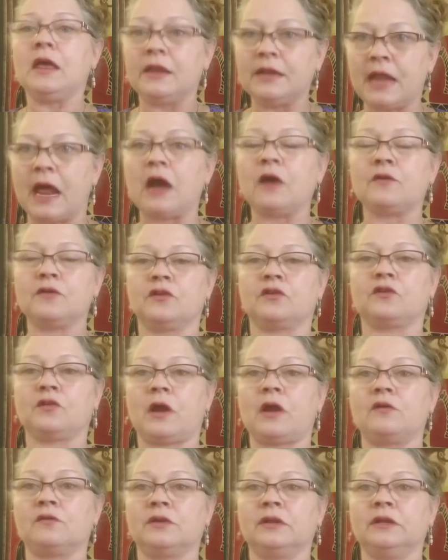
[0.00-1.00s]
Now you're
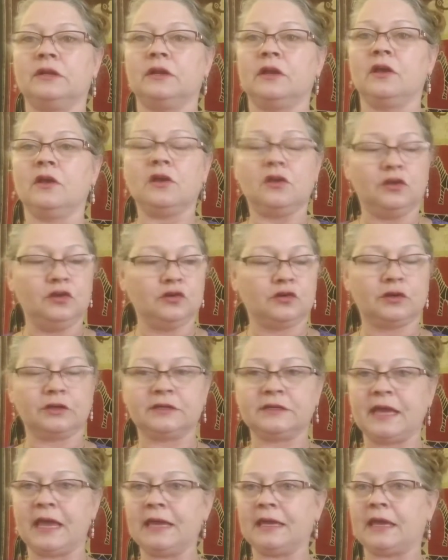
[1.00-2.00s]
grounded. You
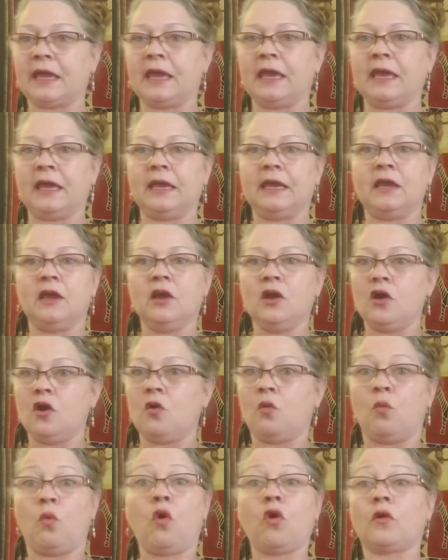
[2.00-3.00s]
could take a
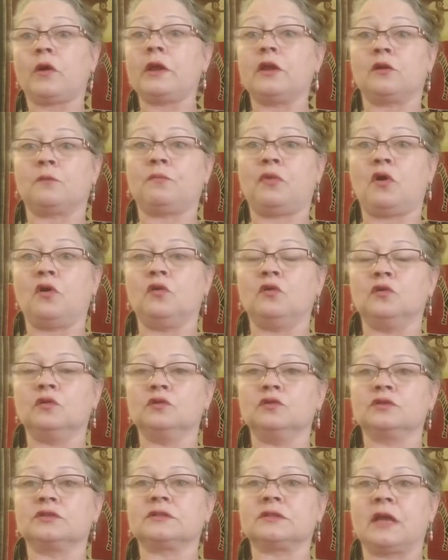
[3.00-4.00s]
warrior
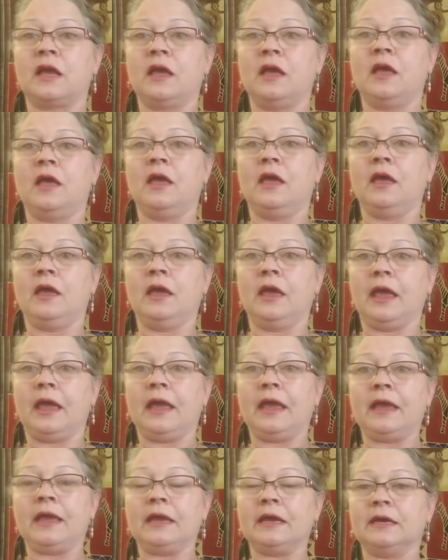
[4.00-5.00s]
pose
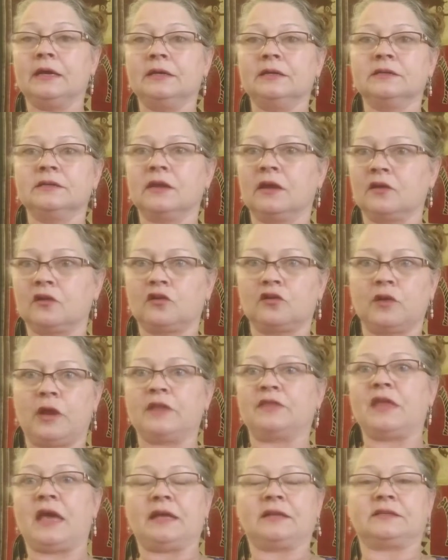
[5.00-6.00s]
and
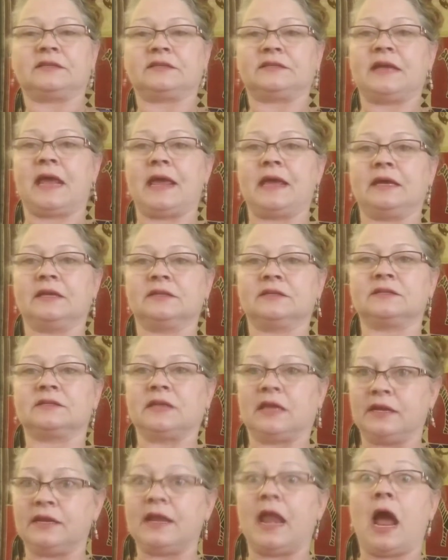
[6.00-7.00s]
create that
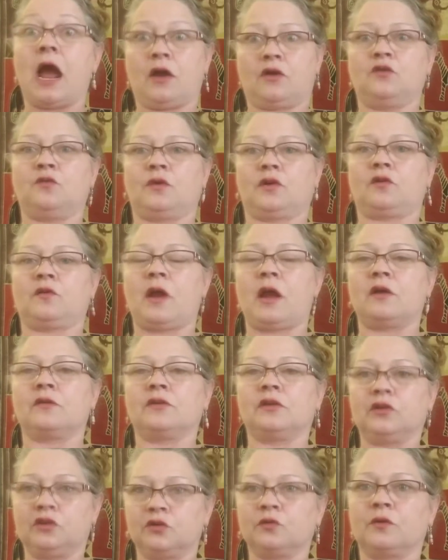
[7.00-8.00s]
stance, and now you are
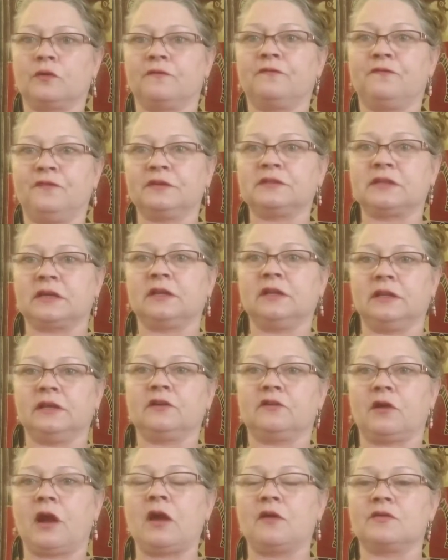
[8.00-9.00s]
grounded. You are physically
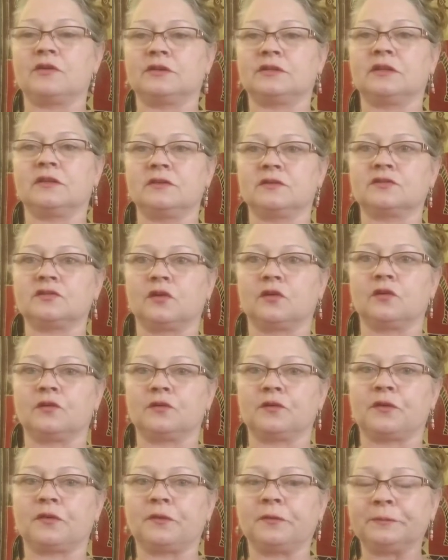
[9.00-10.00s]
grounded to this
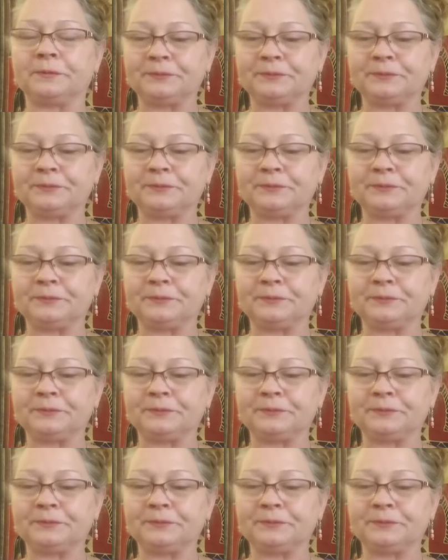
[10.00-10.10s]
earth.